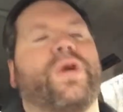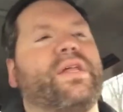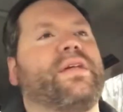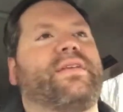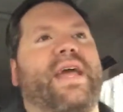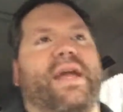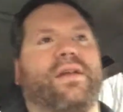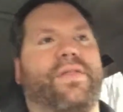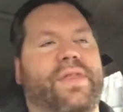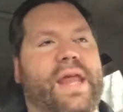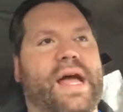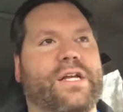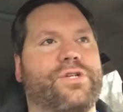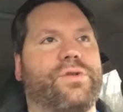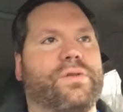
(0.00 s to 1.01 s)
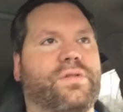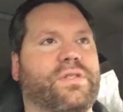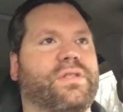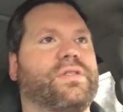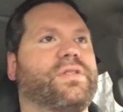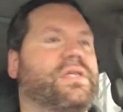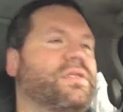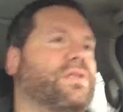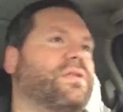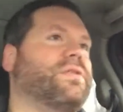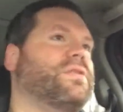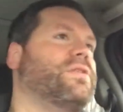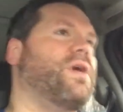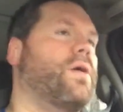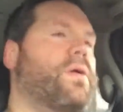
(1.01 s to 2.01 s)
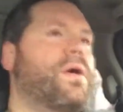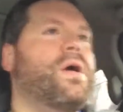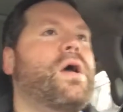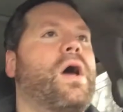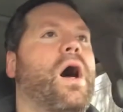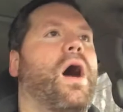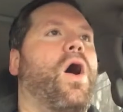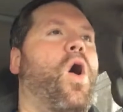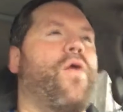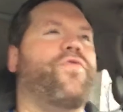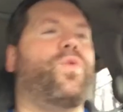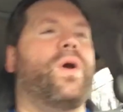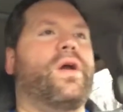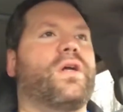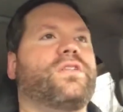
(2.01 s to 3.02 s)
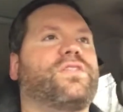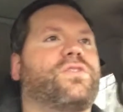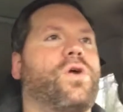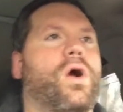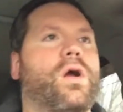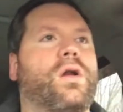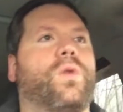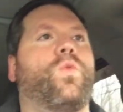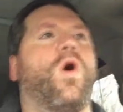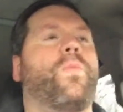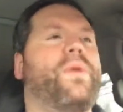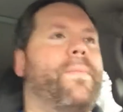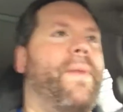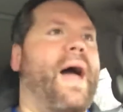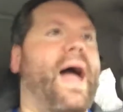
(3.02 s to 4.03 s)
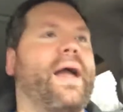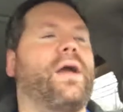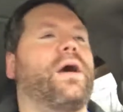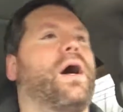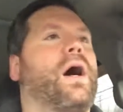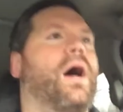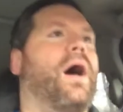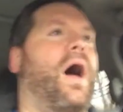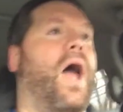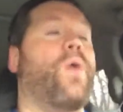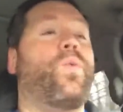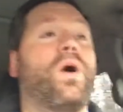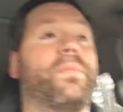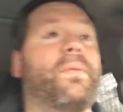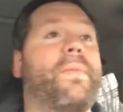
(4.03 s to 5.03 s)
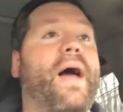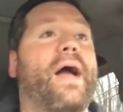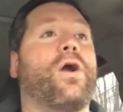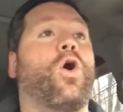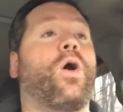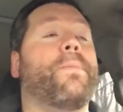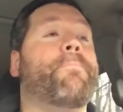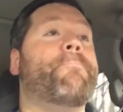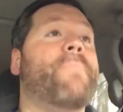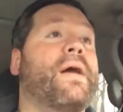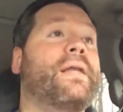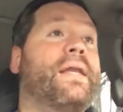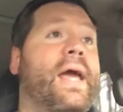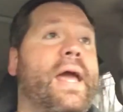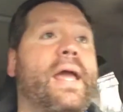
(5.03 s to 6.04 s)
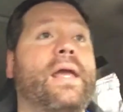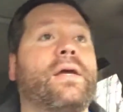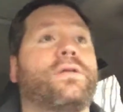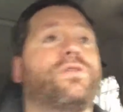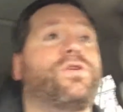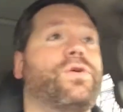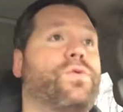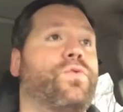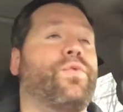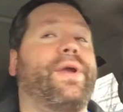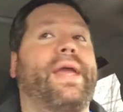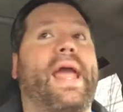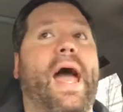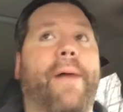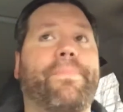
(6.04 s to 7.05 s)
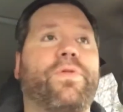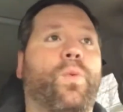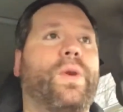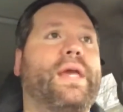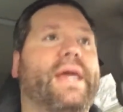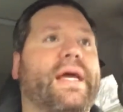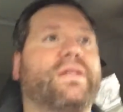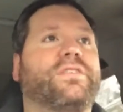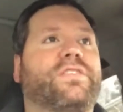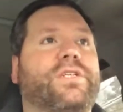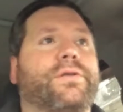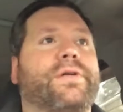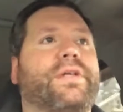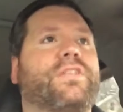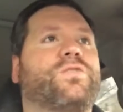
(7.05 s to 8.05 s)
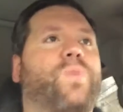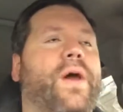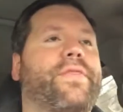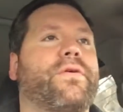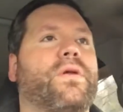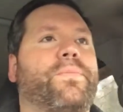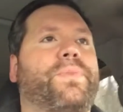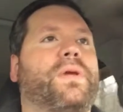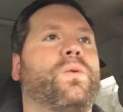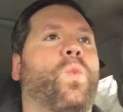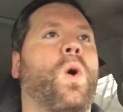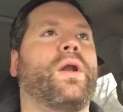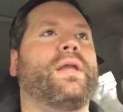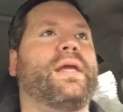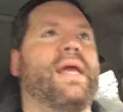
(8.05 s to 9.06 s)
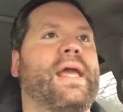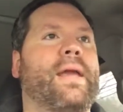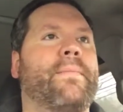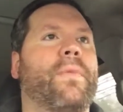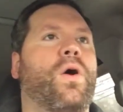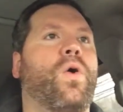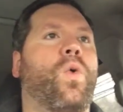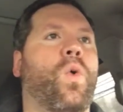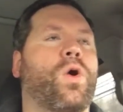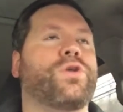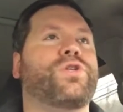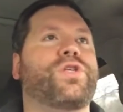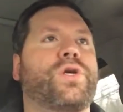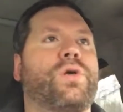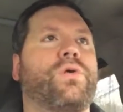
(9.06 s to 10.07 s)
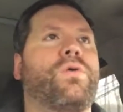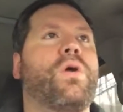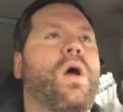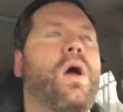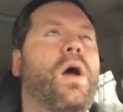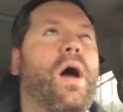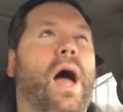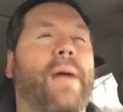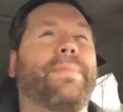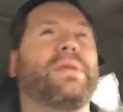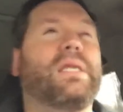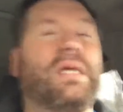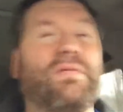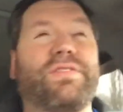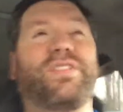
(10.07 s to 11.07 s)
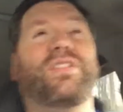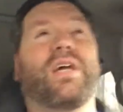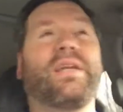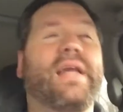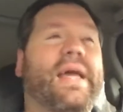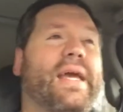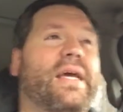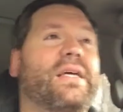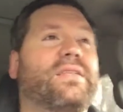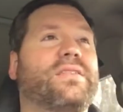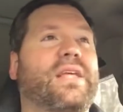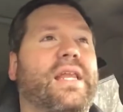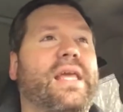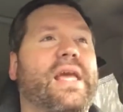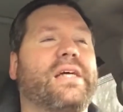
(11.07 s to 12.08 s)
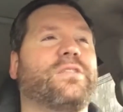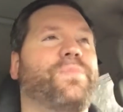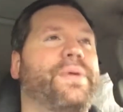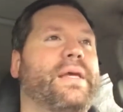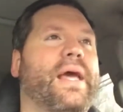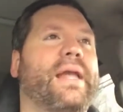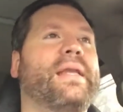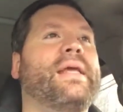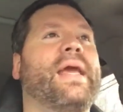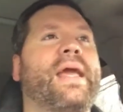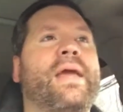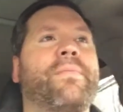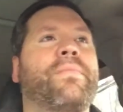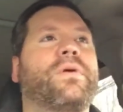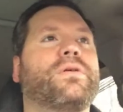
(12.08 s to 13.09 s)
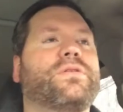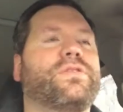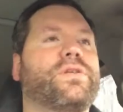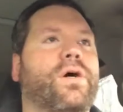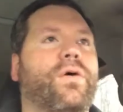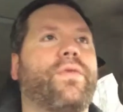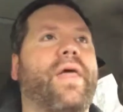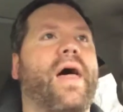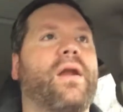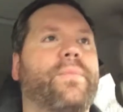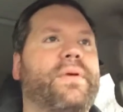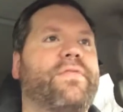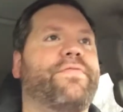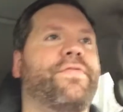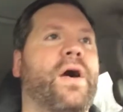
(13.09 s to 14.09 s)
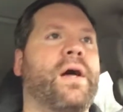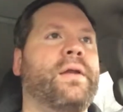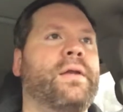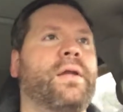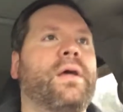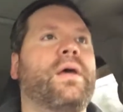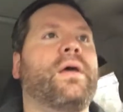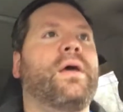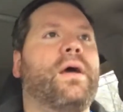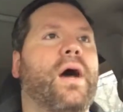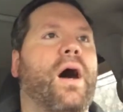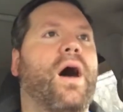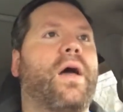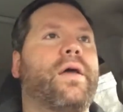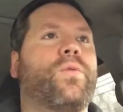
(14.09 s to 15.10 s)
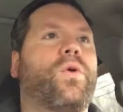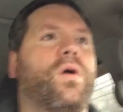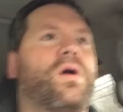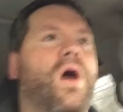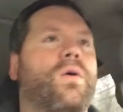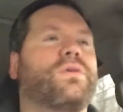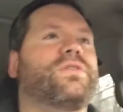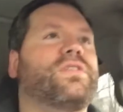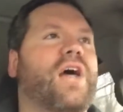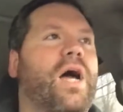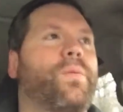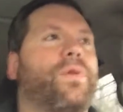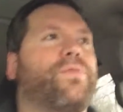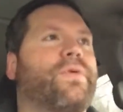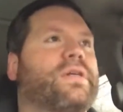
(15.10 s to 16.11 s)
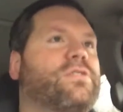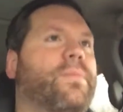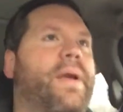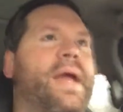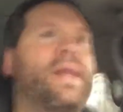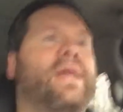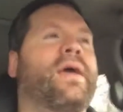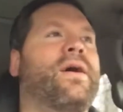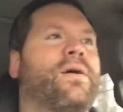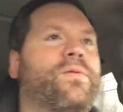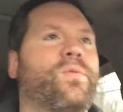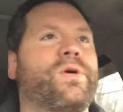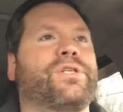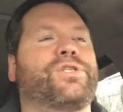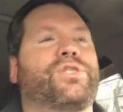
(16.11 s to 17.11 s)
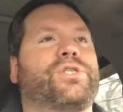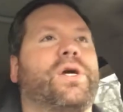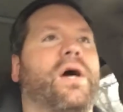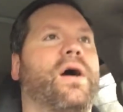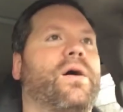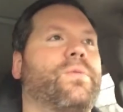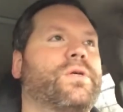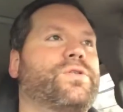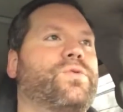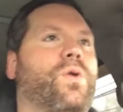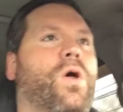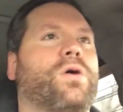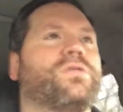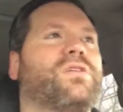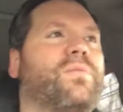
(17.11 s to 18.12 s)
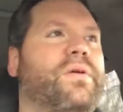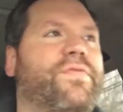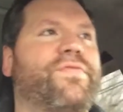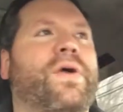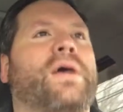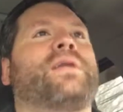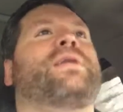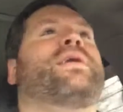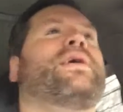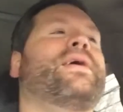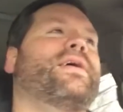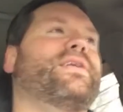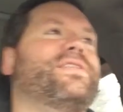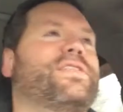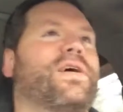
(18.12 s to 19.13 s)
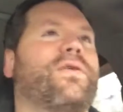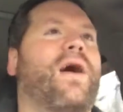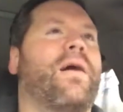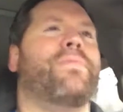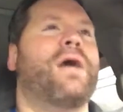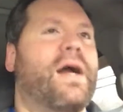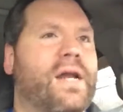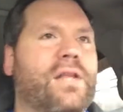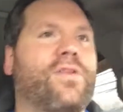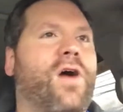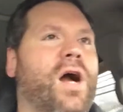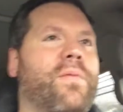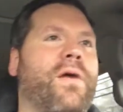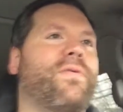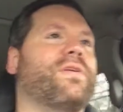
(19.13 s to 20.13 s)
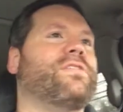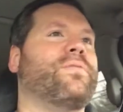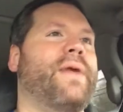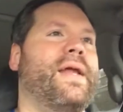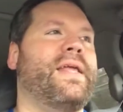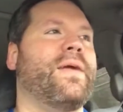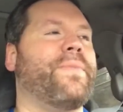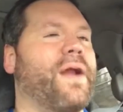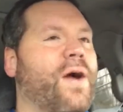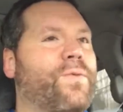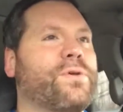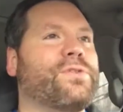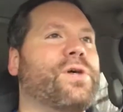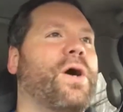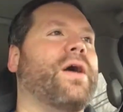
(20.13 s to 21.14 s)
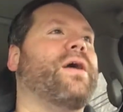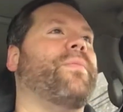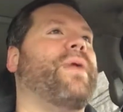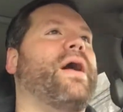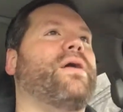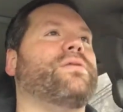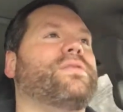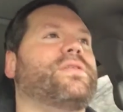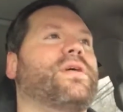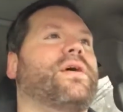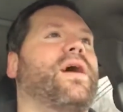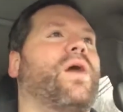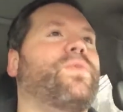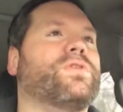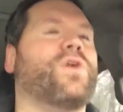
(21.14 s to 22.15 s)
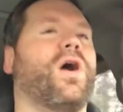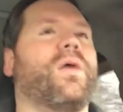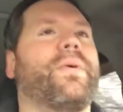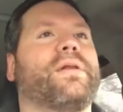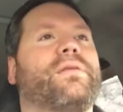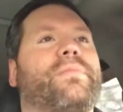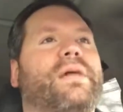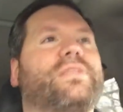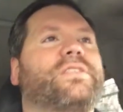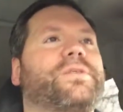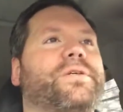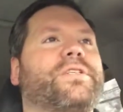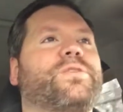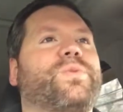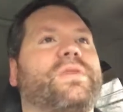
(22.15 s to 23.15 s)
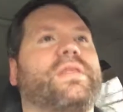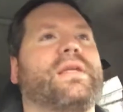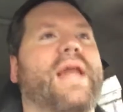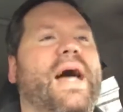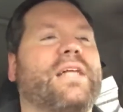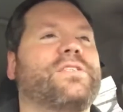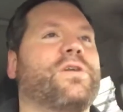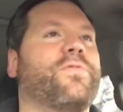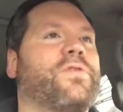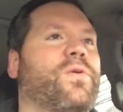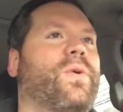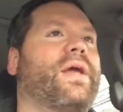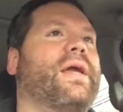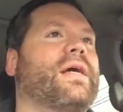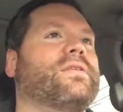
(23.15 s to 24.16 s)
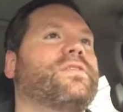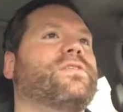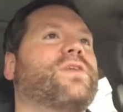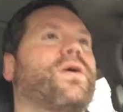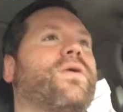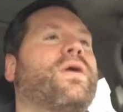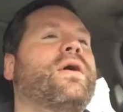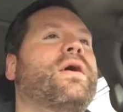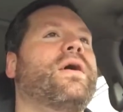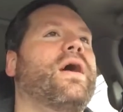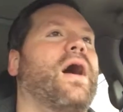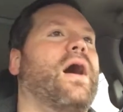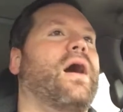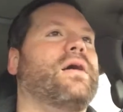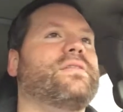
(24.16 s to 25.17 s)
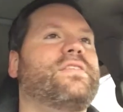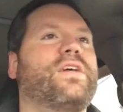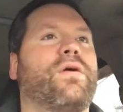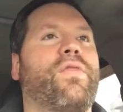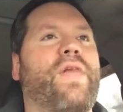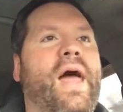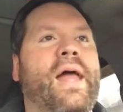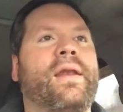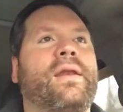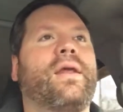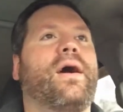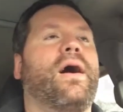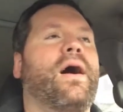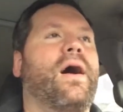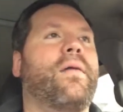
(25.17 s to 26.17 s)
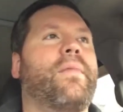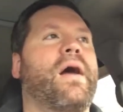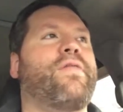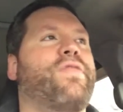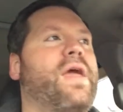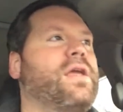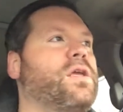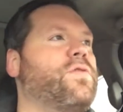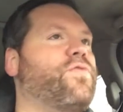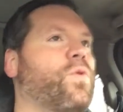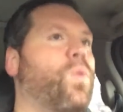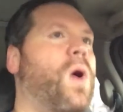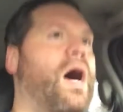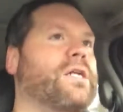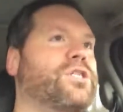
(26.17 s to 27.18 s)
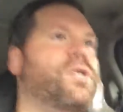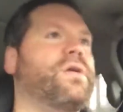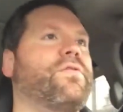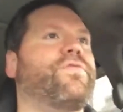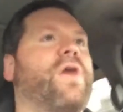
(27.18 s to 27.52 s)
Really take it to the Nationals this season. So. Off to a good start. We'll be back. I will be back on Monday to recap the weekend series, whether it be one game or two. I believe Sunday is an ESPN game, so that'll be fun. It will coincide with WrestleMania, which will also be fun. So I'm not going to talk about WrestleMania, but I will talk about the Mets series with the Nats over the weekend. So until then, I thank you for watching.